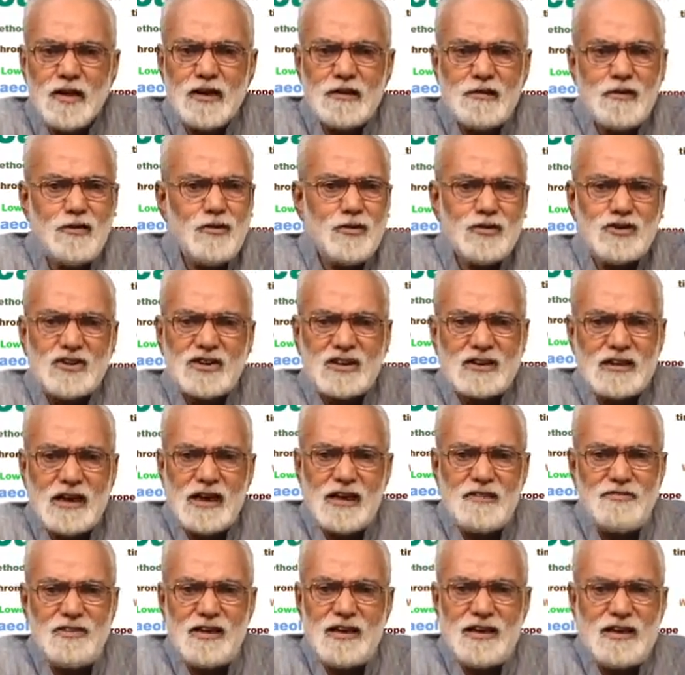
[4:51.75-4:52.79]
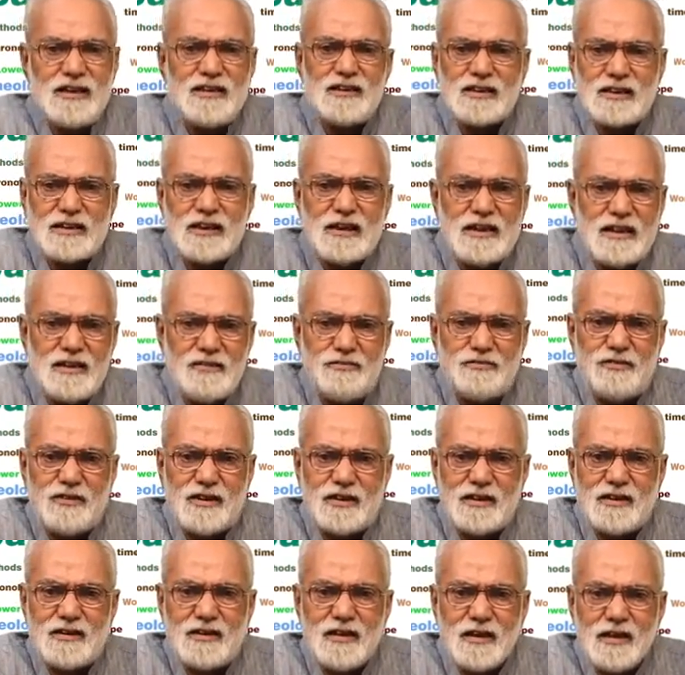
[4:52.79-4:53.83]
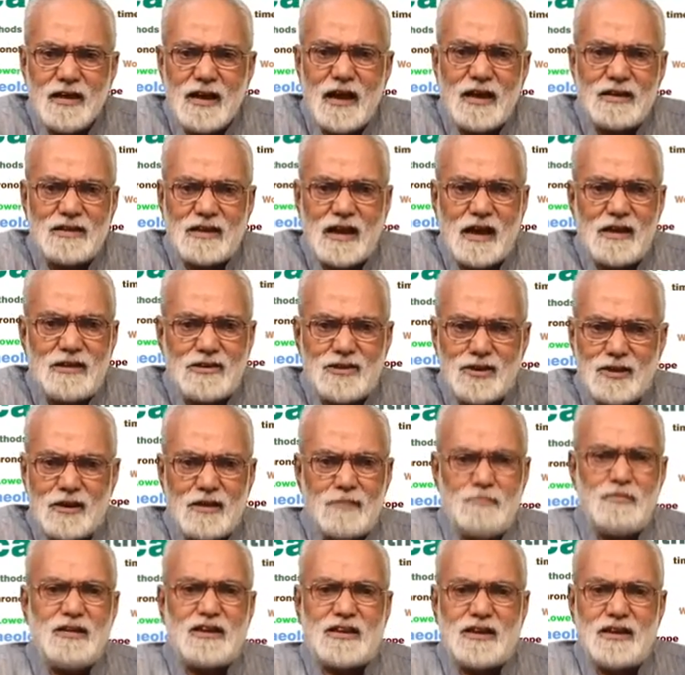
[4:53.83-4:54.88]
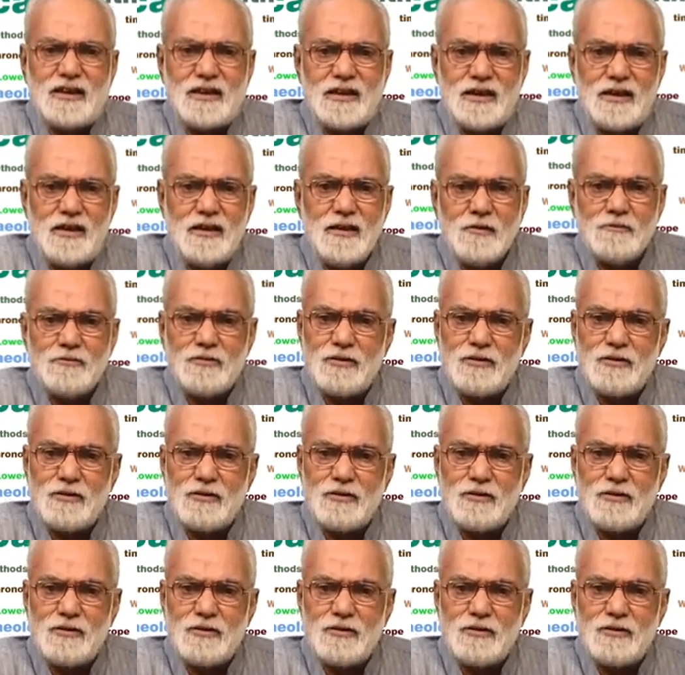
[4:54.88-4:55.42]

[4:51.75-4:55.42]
it looks still very insignificant as cultural material